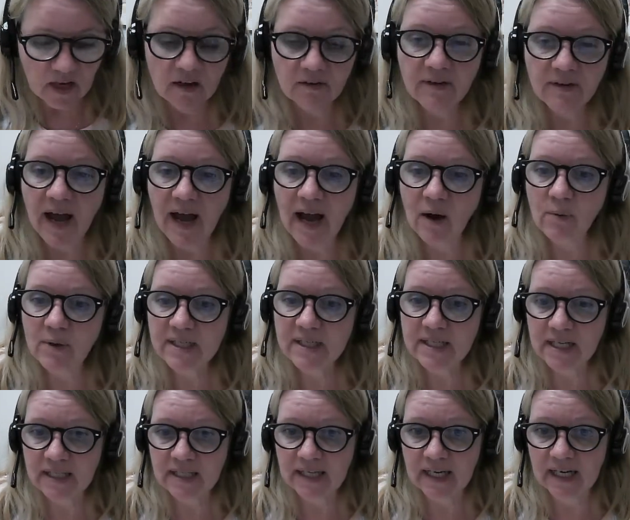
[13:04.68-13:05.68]
of how we
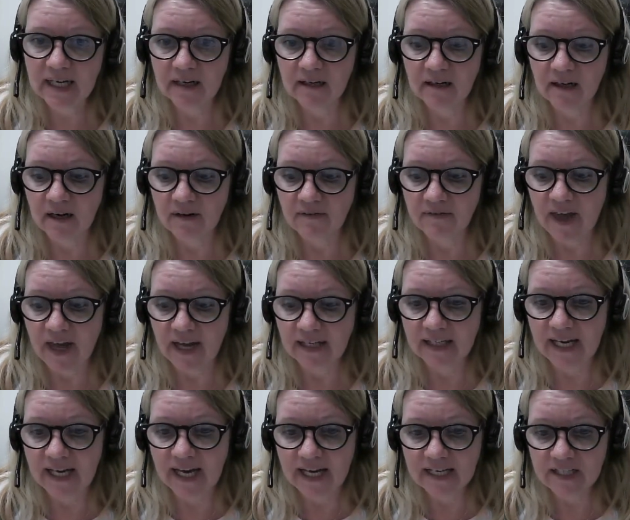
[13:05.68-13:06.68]
take care of
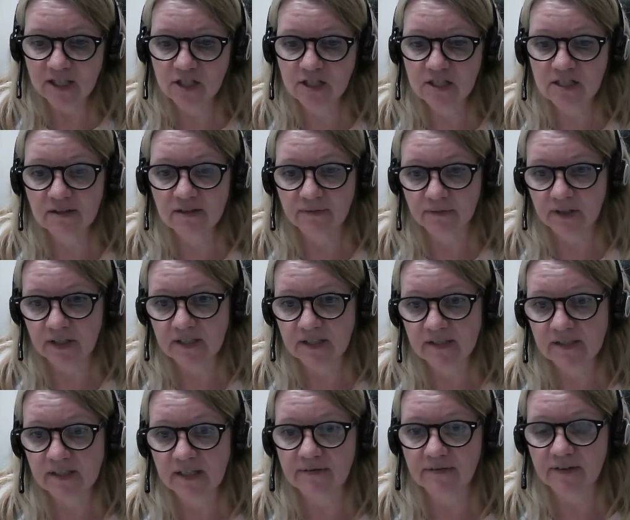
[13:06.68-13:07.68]
that cash
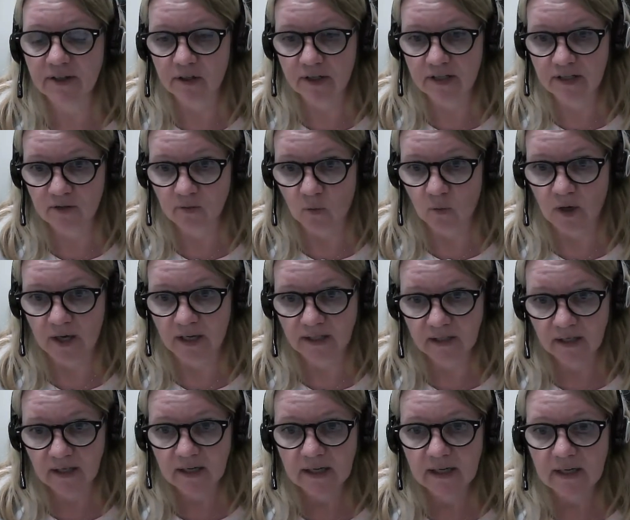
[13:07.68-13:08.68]
difference, if there is one.